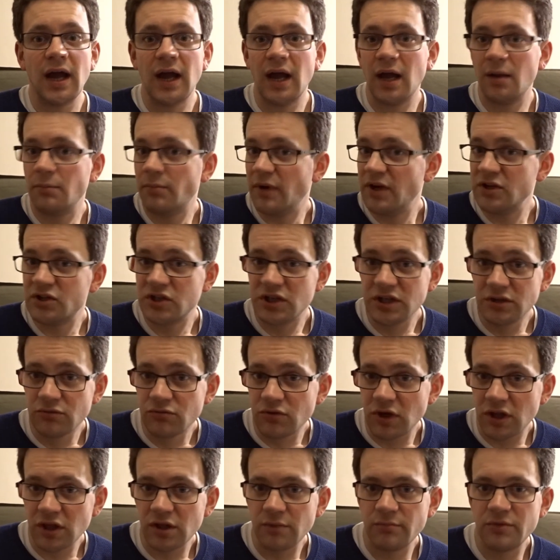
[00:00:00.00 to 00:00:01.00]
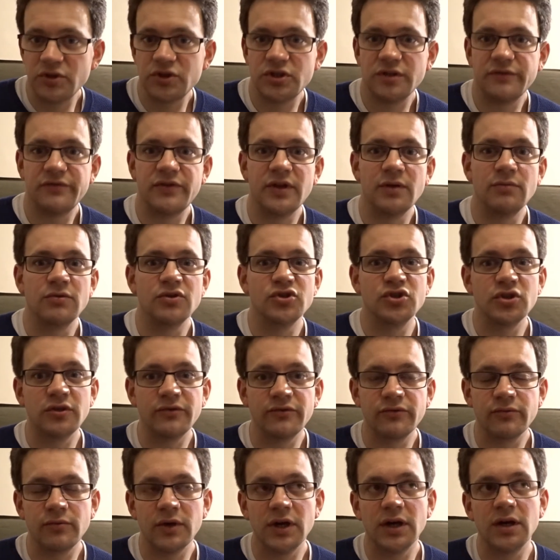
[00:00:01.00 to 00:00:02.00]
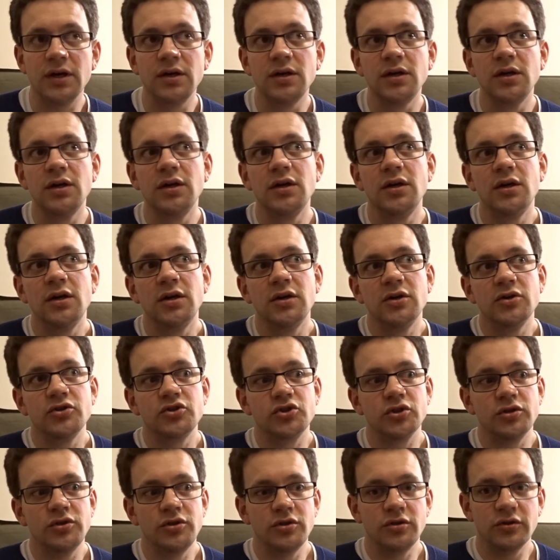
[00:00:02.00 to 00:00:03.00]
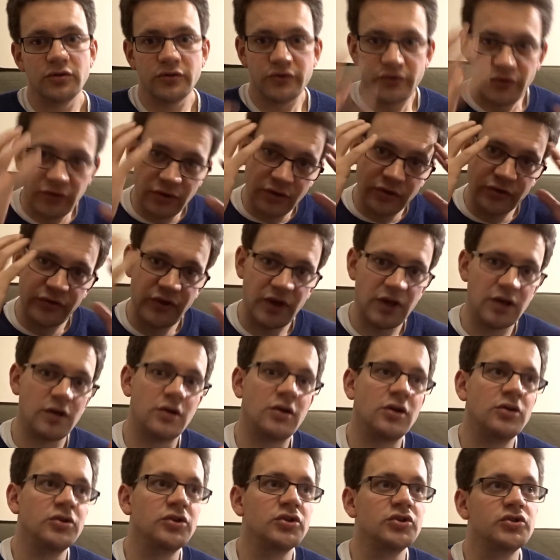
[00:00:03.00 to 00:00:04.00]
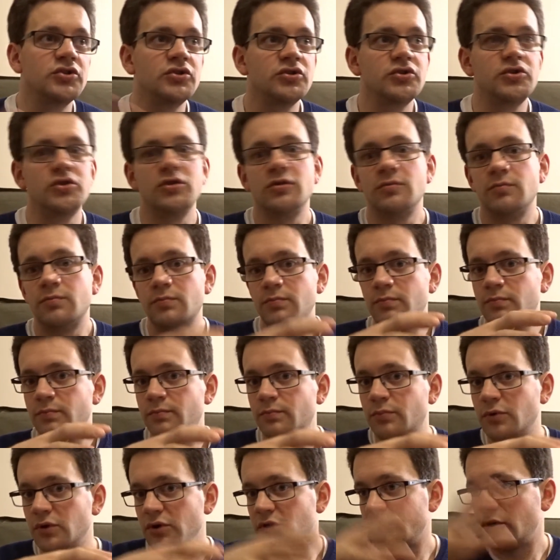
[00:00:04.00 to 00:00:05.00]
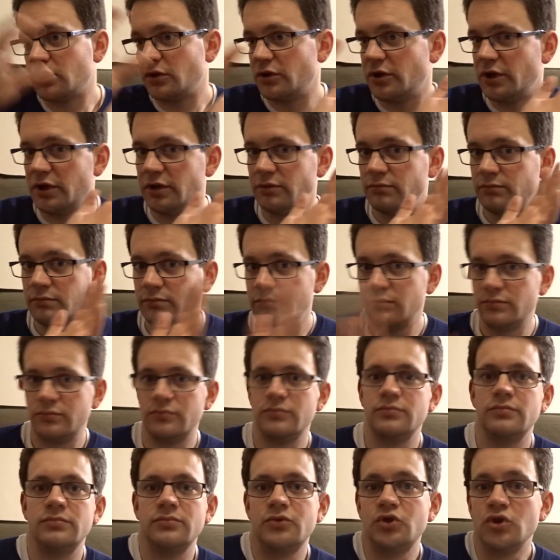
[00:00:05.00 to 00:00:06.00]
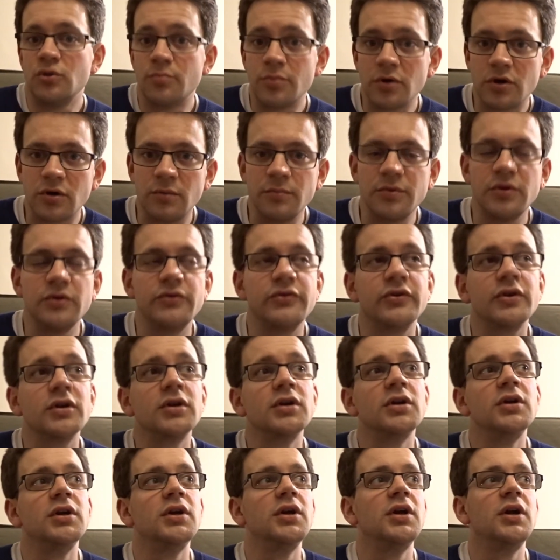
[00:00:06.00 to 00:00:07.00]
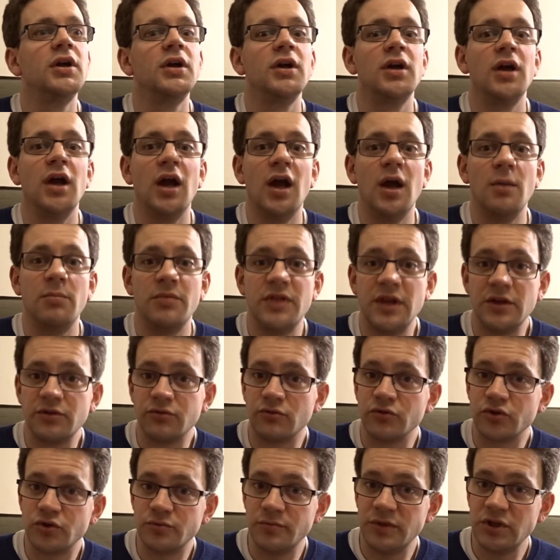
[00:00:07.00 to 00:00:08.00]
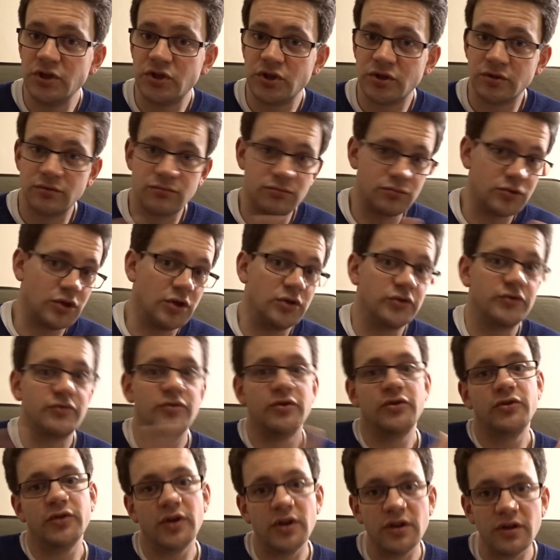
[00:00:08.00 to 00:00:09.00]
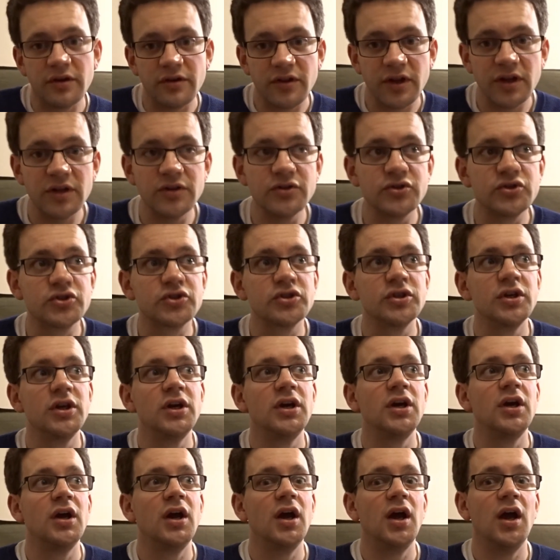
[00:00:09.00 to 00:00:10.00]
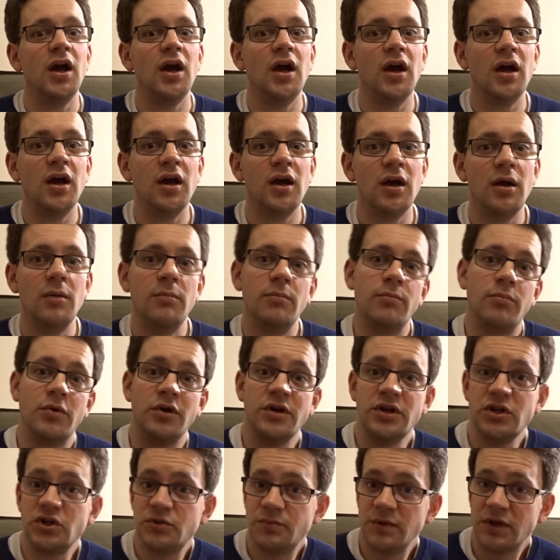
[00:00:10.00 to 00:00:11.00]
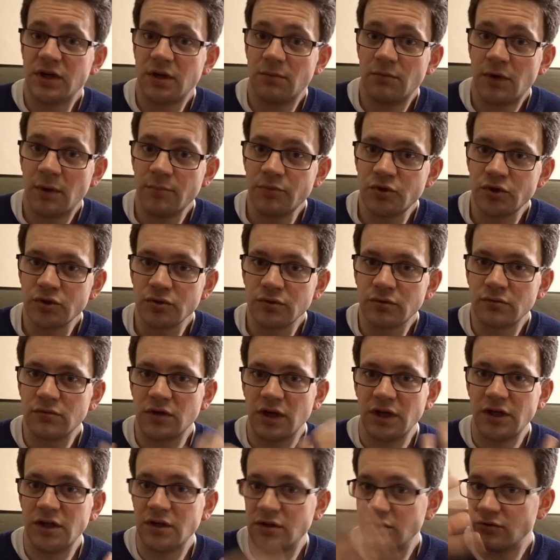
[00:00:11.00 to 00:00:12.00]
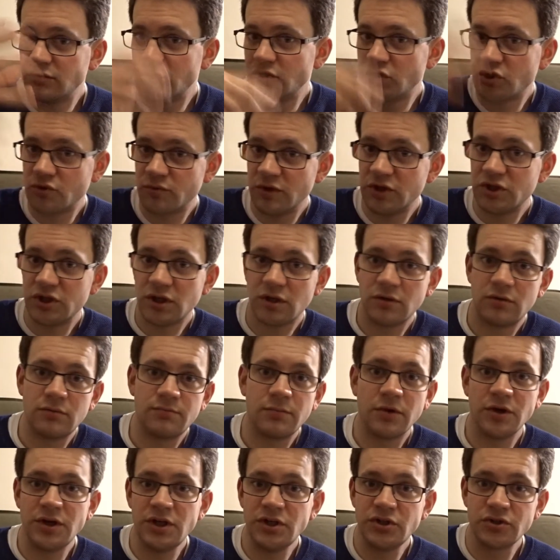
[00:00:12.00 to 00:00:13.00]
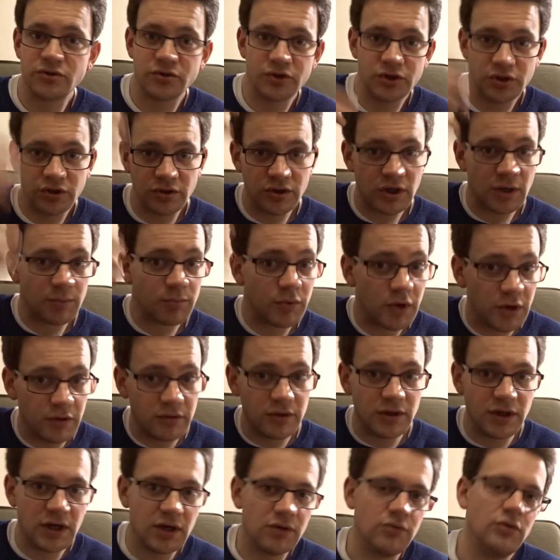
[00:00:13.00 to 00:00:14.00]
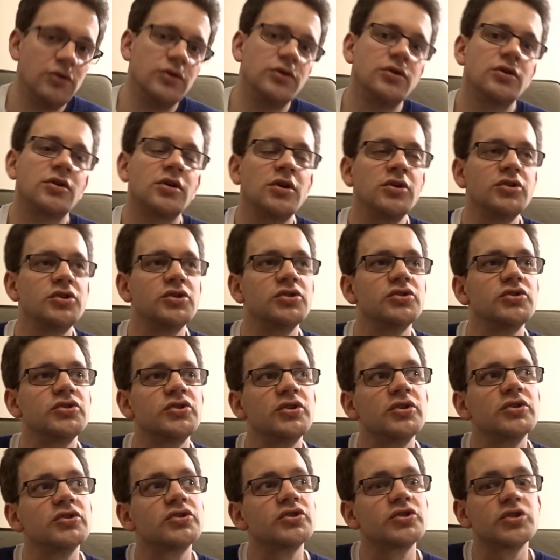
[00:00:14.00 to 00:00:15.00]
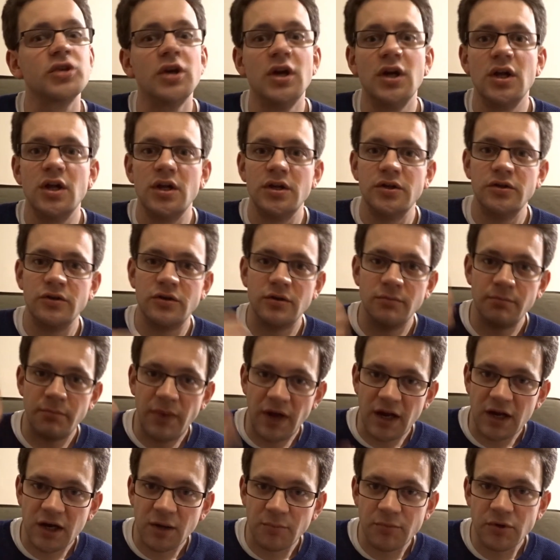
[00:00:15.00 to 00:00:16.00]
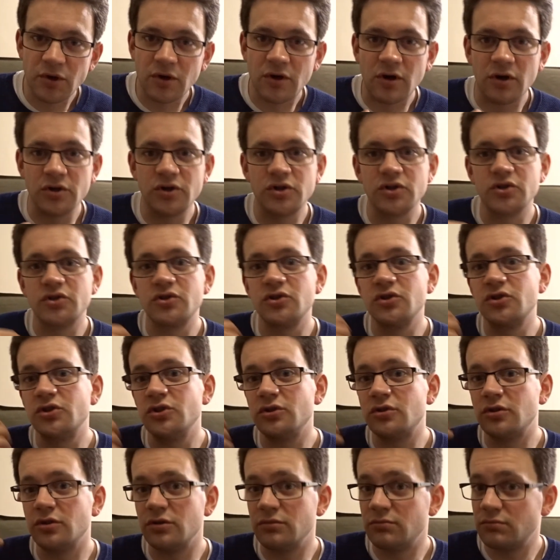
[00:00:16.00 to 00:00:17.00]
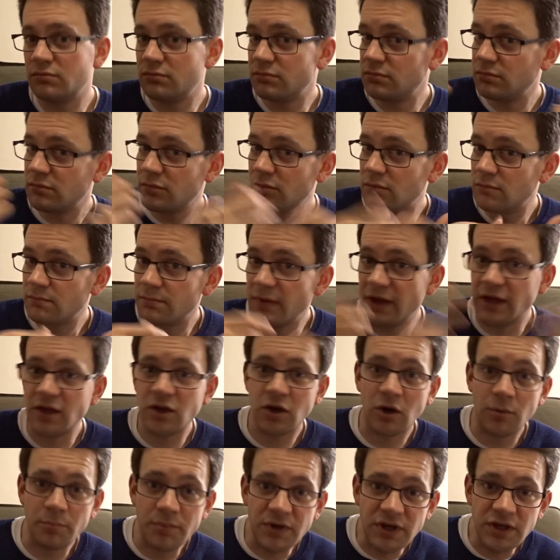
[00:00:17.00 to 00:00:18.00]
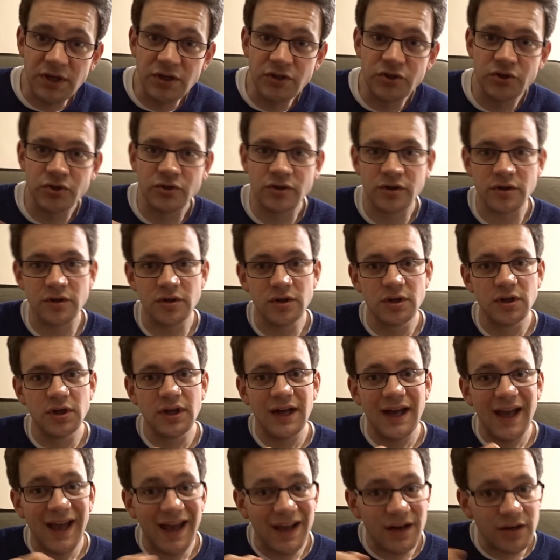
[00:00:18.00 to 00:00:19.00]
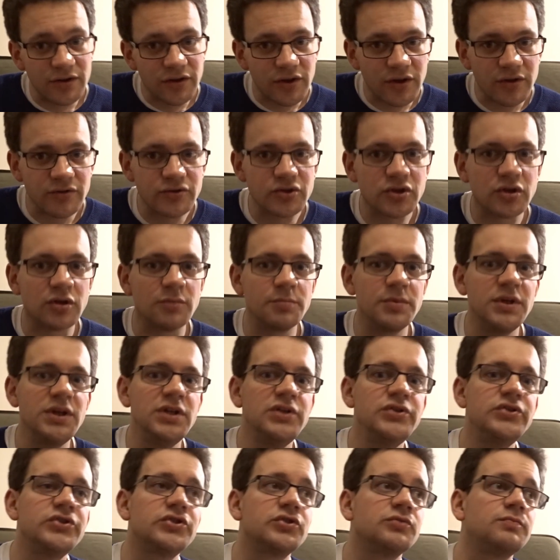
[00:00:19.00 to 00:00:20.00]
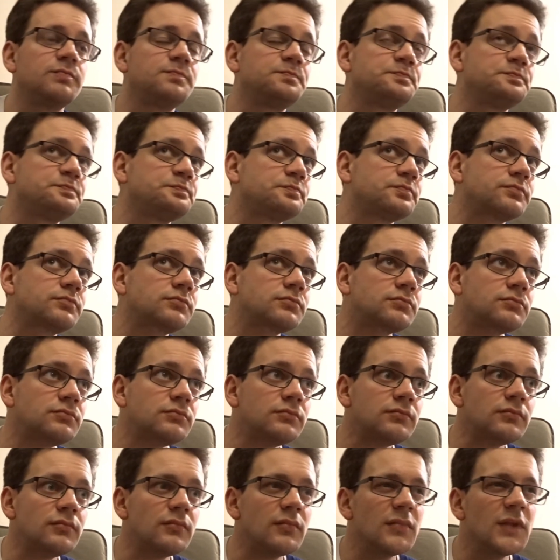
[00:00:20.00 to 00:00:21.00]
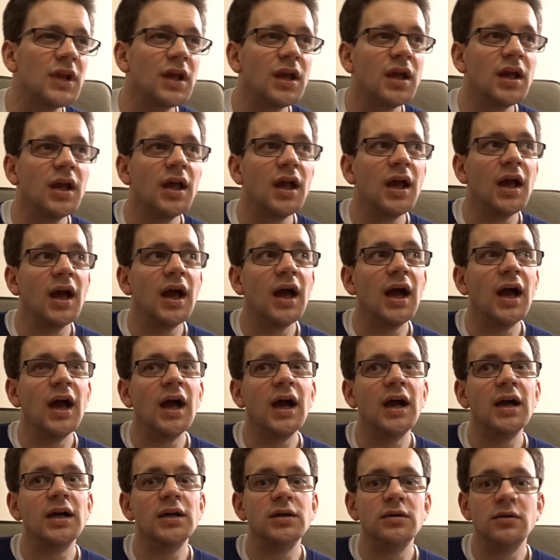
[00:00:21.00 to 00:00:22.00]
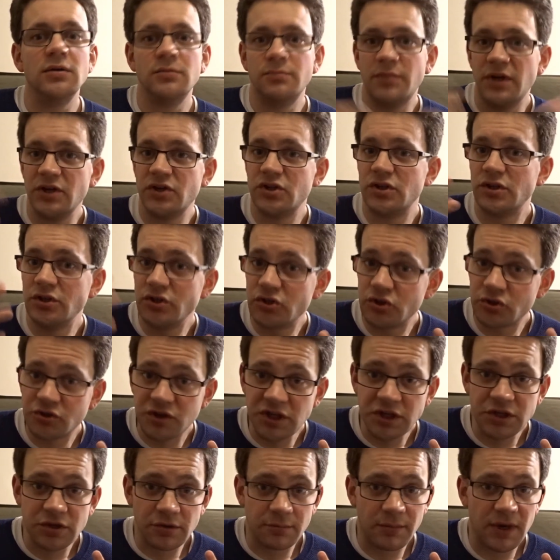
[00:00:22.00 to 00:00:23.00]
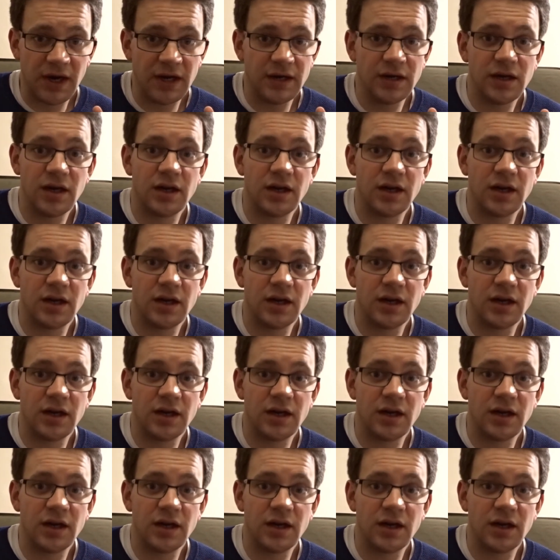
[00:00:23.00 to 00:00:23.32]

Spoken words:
and basically run them as if they were software. So you can take a consciousness, you can put it on a supercomputer, but that also means you can transfer it to other things. Bodies become optional, right? You can just switch out bodies because you can upload and download your consciousness. You can back up your consciousness. You can make copies. You can edit those copies. And basically just treat your mind